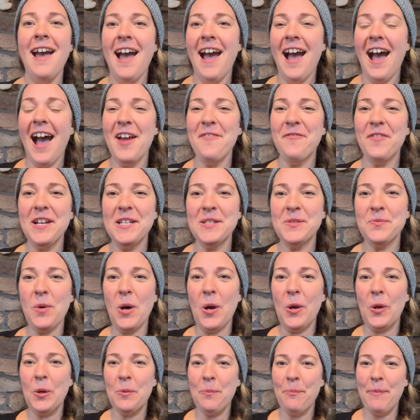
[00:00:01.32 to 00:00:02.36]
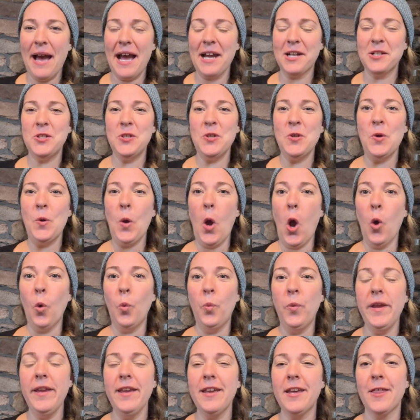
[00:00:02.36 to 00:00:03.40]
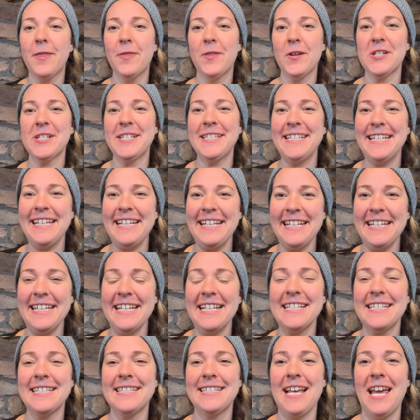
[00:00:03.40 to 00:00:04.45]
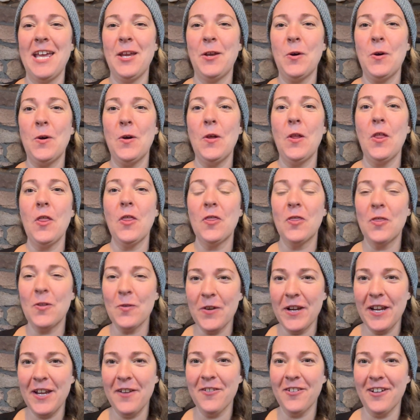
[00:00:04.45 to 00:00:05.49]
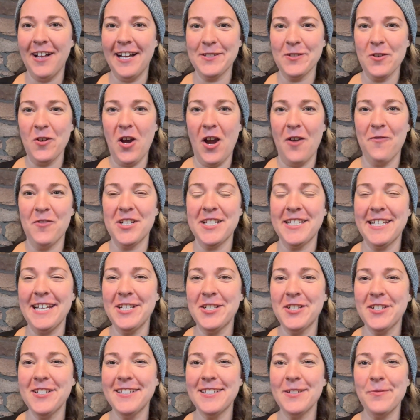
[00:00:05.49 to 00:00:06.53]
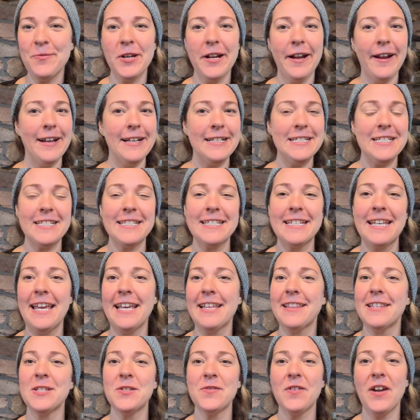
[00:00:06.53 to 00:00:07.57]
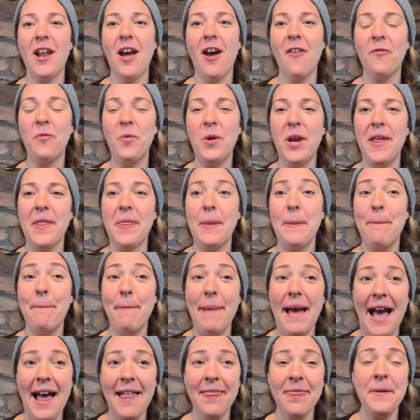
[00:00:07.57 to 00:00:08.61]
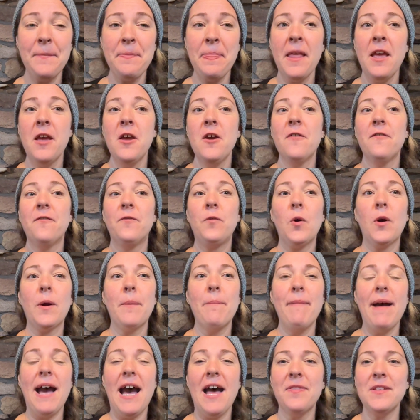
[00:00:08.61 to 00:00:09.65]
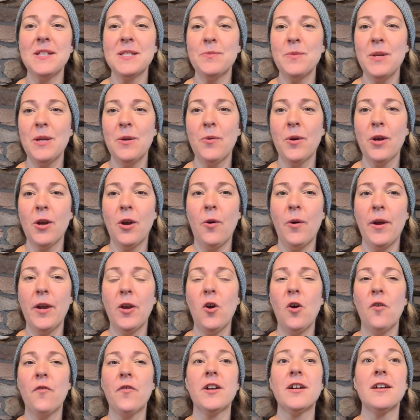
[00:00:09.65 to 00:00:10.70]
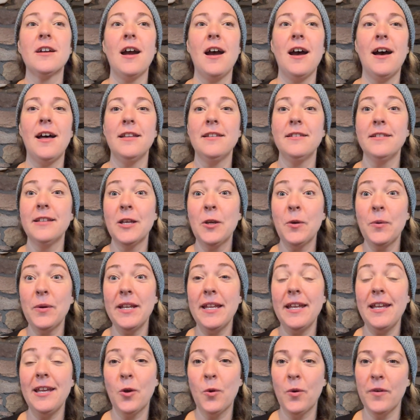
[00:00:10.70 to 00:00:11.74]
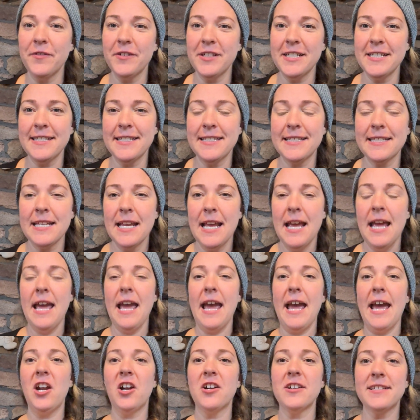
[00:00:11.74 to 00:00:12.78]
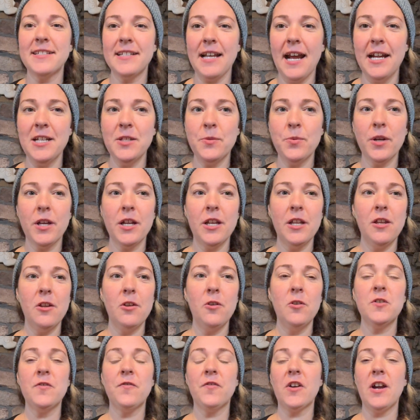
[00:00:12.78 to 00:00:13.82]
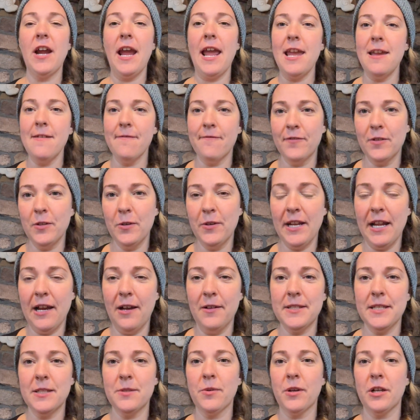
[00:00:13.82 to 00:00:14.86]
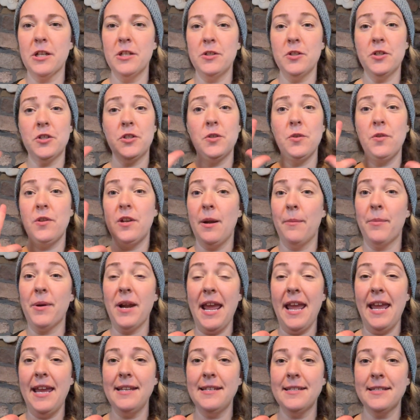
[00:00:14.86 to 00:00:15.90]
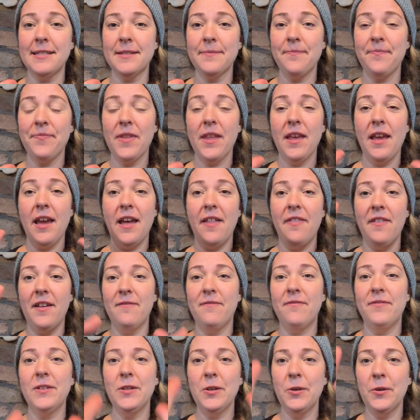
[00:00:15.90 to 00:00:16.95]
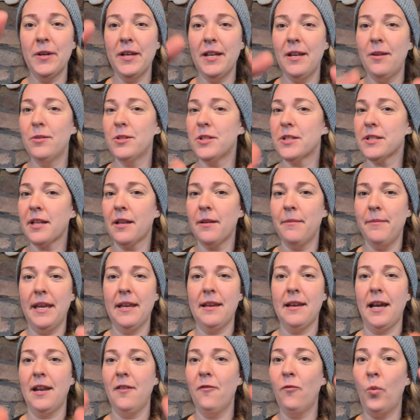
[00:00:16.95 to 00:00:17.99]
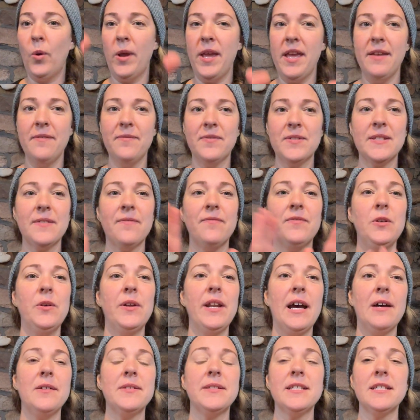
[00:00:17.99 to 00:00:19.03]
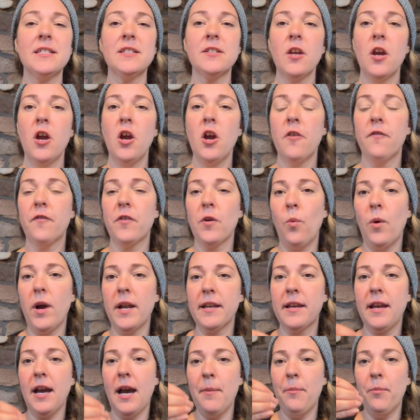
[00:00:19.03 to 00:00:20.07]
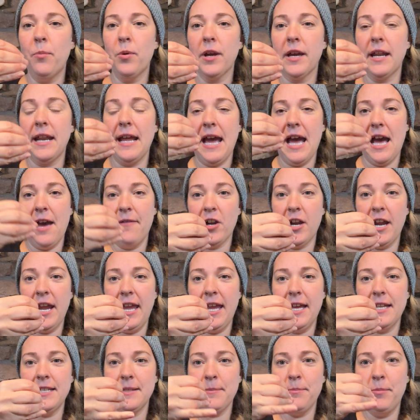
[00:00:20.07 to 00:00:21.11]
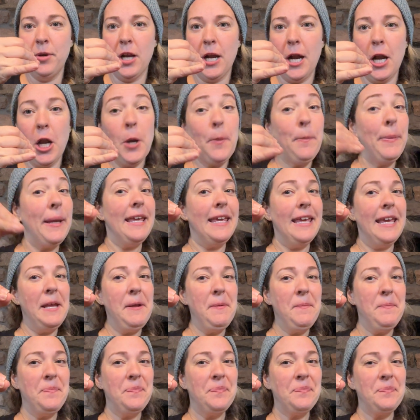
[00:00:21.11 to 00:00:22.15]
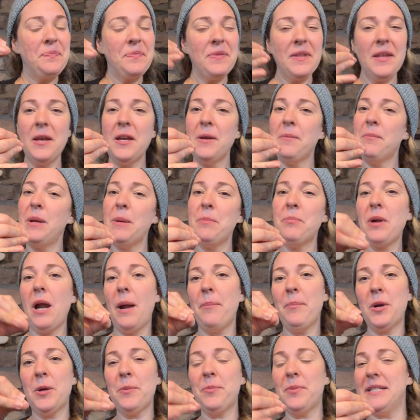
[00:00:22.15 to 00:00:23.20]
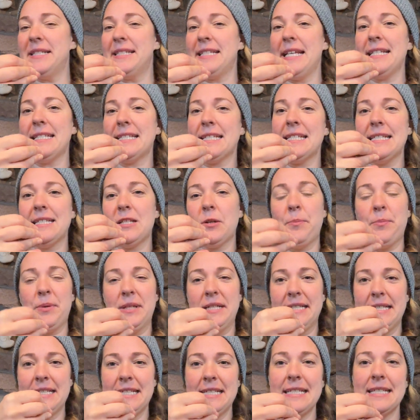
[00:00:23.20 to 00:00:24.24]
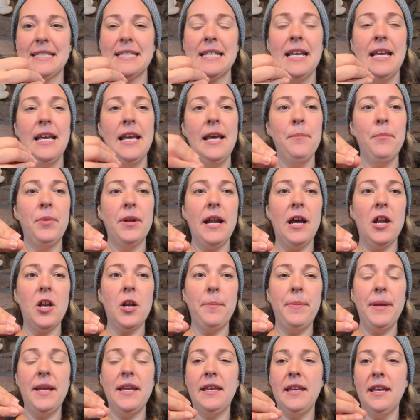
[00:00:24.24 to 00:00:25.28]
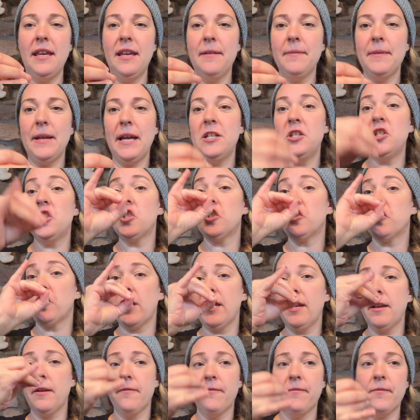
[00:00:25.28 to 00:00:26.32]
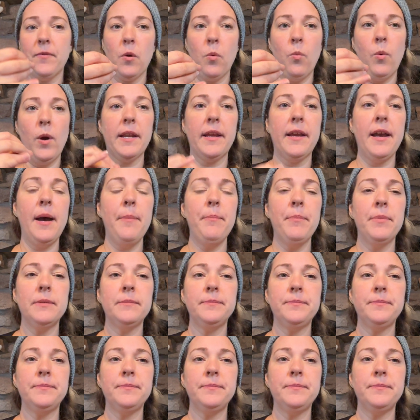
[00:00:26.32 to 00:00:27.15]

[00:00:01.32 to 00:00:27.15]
Hi friends, welcome back to week 13, cycle 3 of Classical Conversations, and we're going to just kick this right off with math. For math this week, we're going over liquid equivalents, and our signs we're going to use for 8 fluid ounces, we're going to just do the number 8, and then fluid, we're just going to make kind of waves. Fluid ounces. For 1 cup, we're going to have our hand and put out our pinky. Be proper princesses or princes. Put out our pinky and just drink for 1 cup.